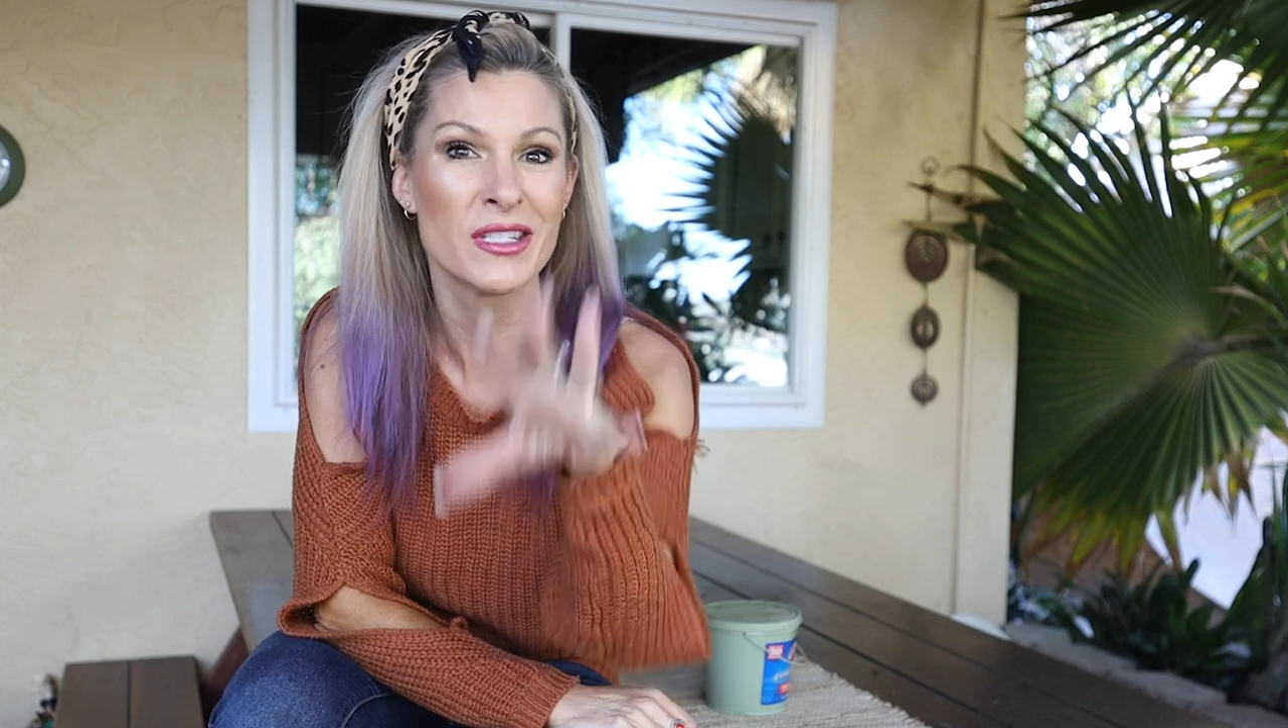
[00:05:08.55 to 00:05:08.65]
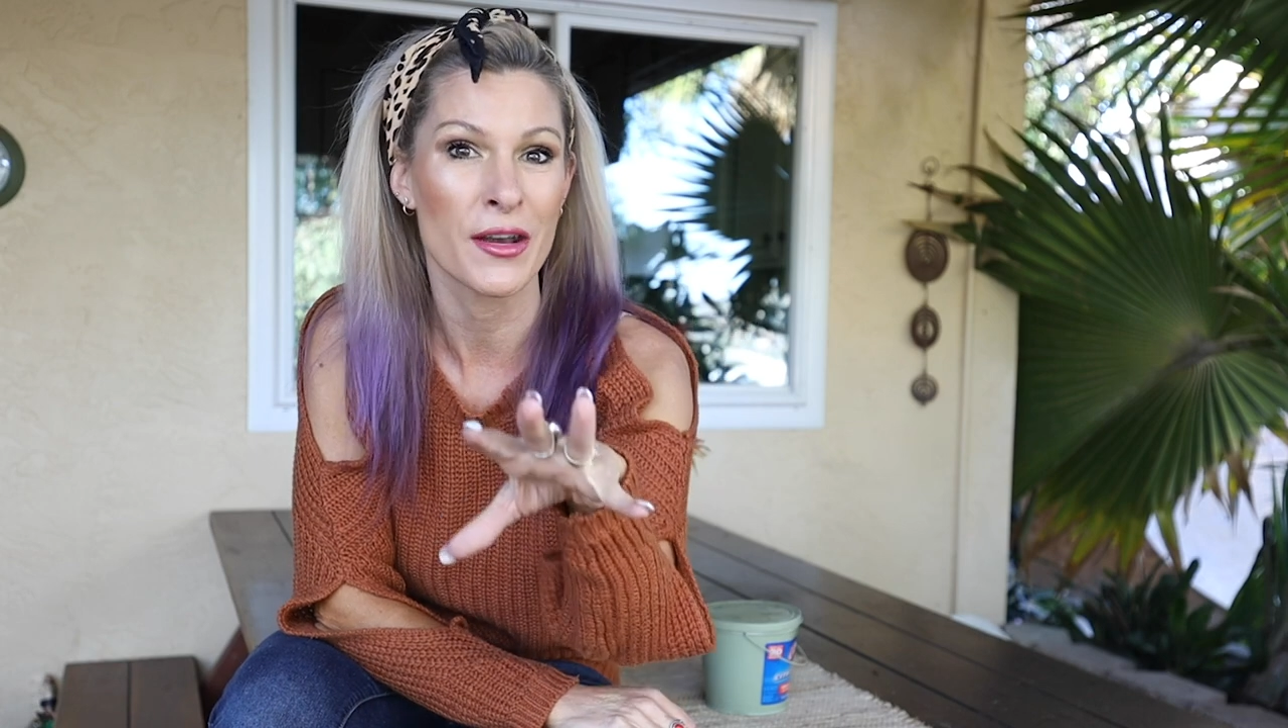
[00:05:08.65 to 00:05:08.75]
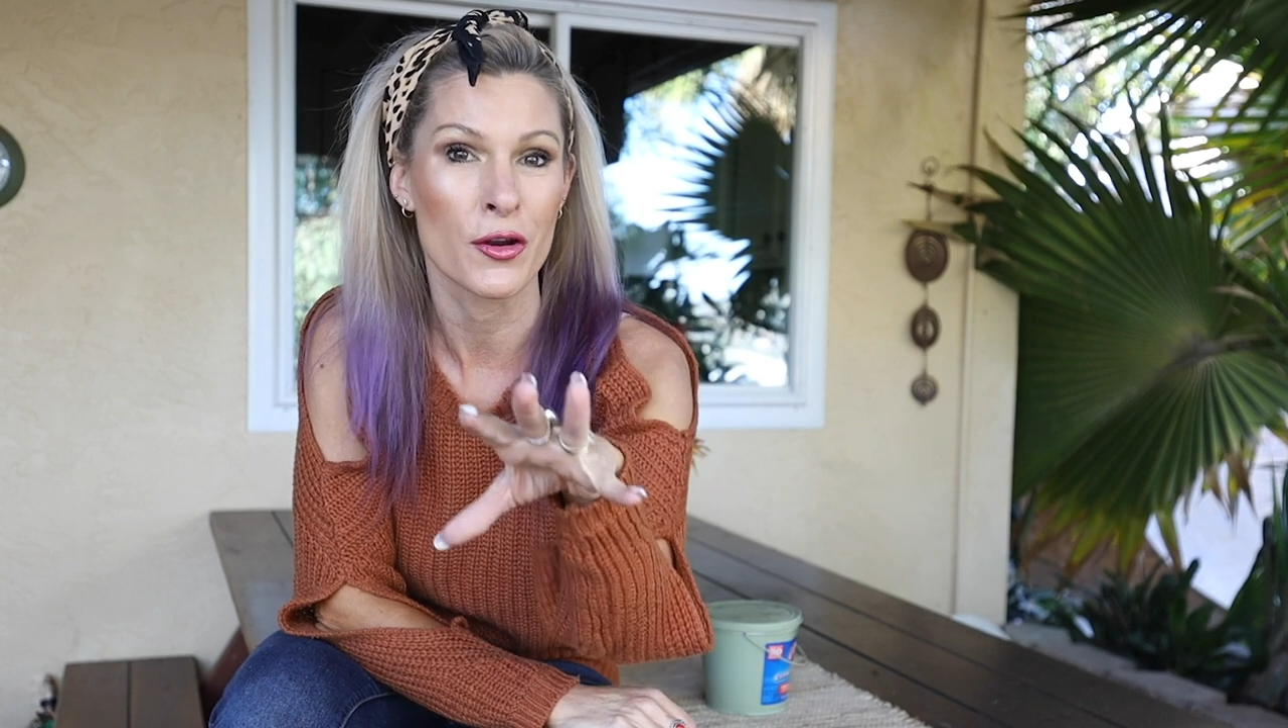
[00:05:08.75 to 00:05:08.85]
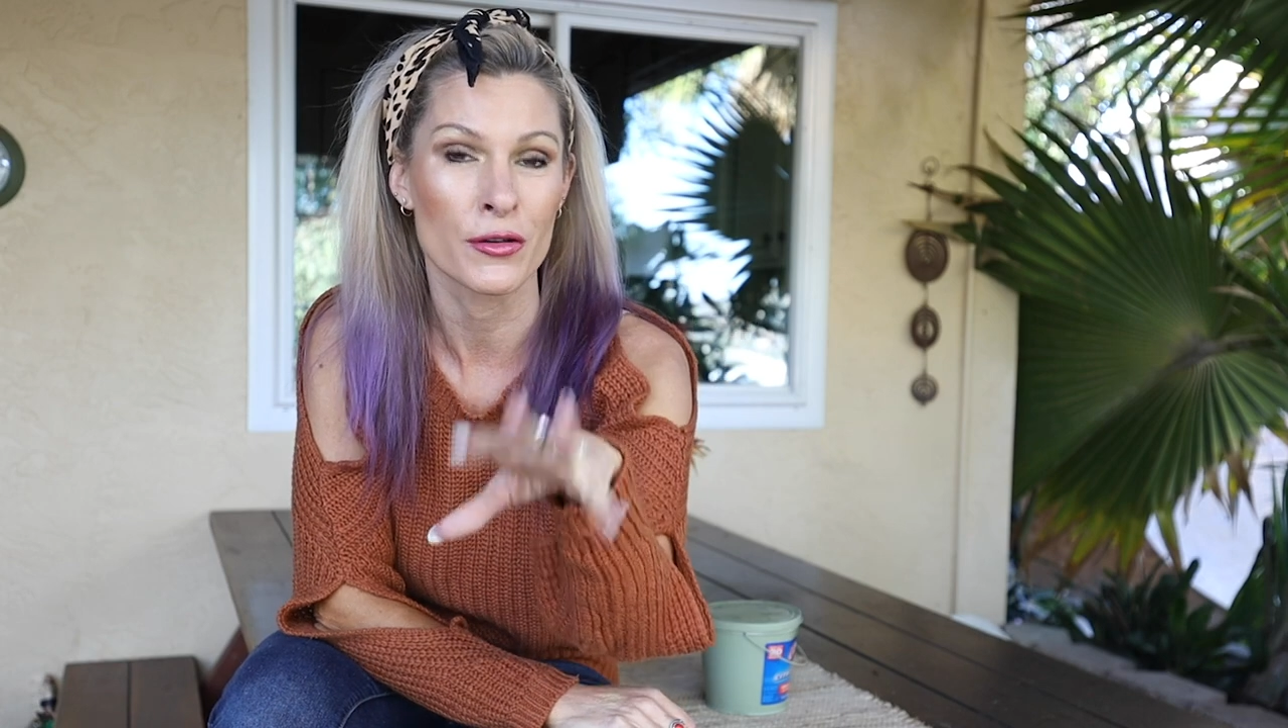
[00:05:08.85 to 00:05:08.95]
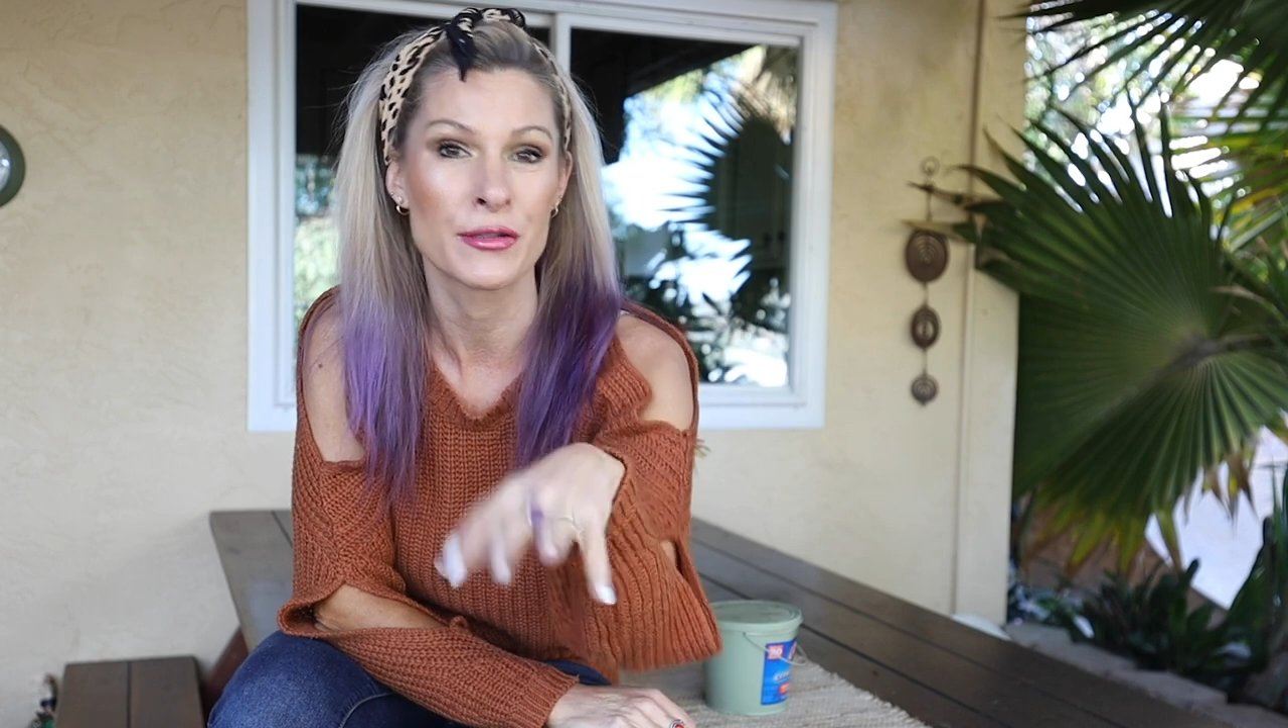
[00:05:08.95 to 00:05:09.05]

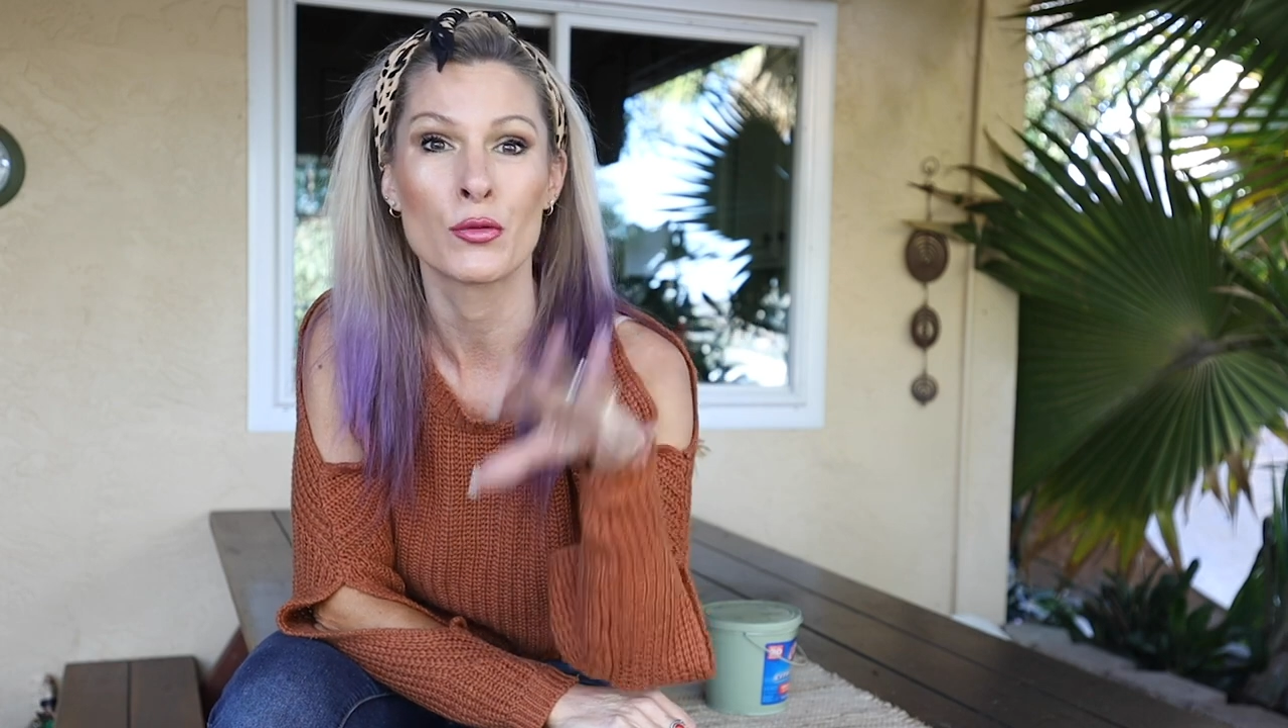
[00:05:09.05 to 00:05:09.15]
dinners